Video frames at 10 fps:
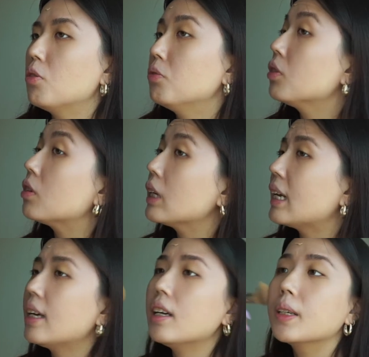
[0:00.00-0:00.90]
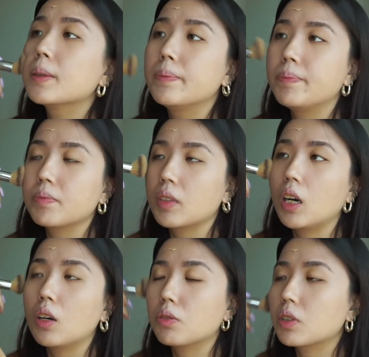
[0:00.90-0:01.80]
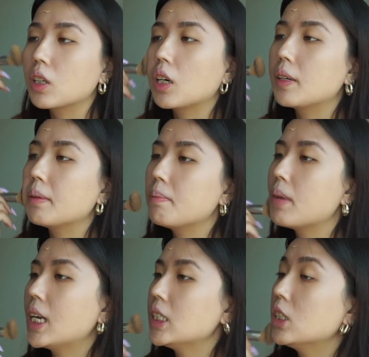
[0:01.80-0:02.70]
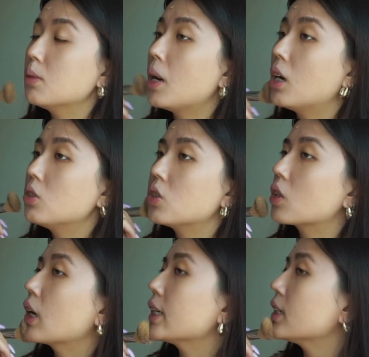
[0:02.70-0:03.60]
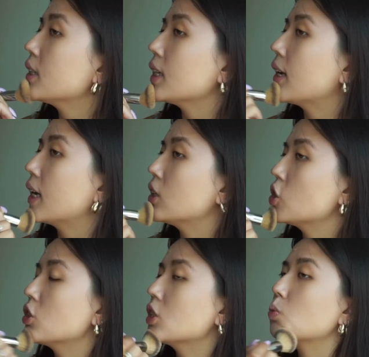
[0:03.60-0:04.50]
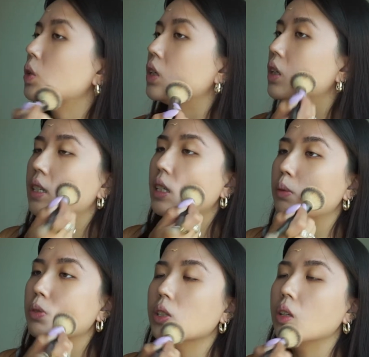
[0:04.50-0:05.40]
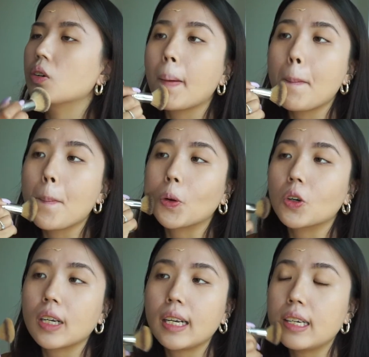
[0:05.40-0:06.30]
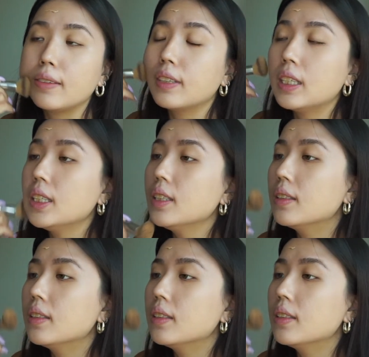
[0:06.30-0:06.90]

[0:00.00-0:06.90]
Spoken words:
fully cover up my spot or anything. I just want them to look more even.